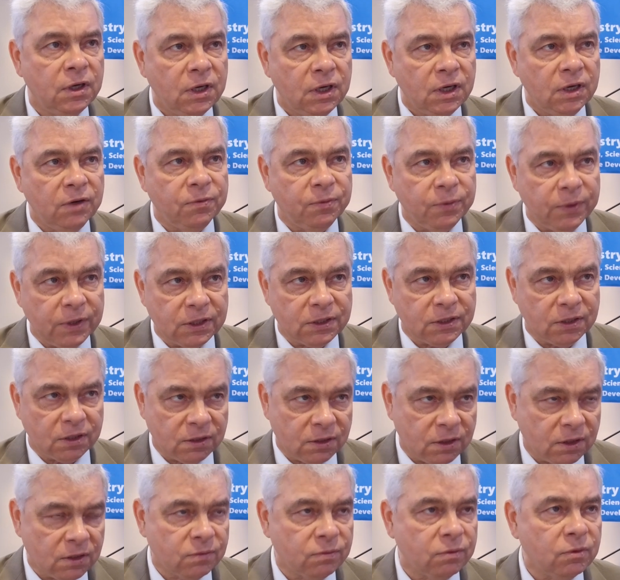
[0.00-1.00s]
if we are
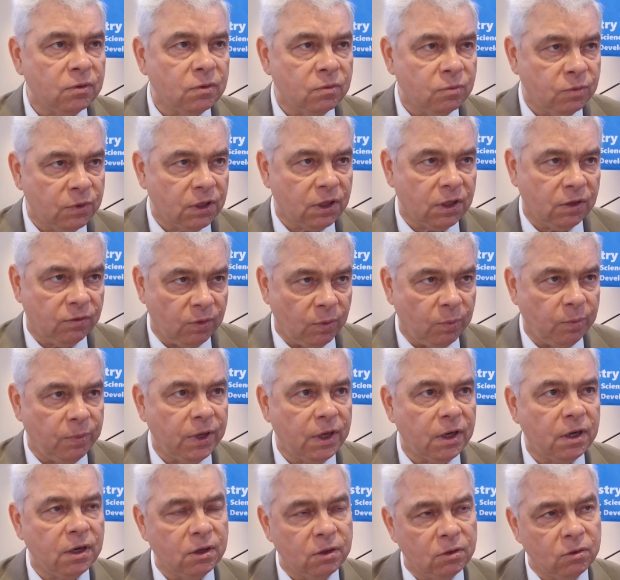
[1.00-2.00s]
successful, will have a
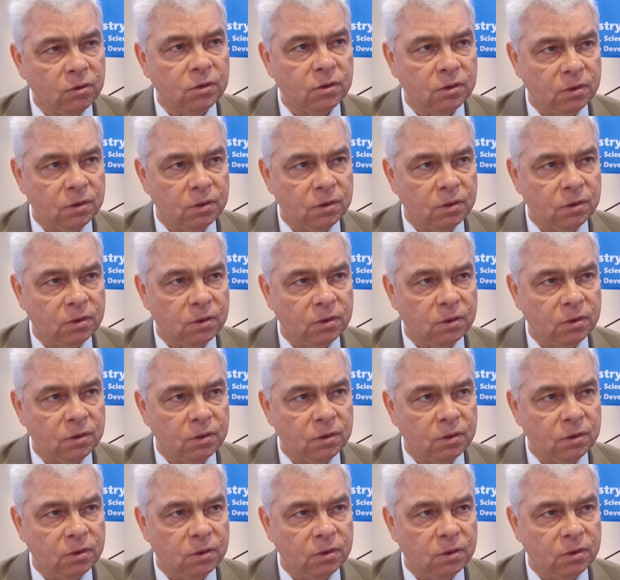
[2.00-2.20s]
bearing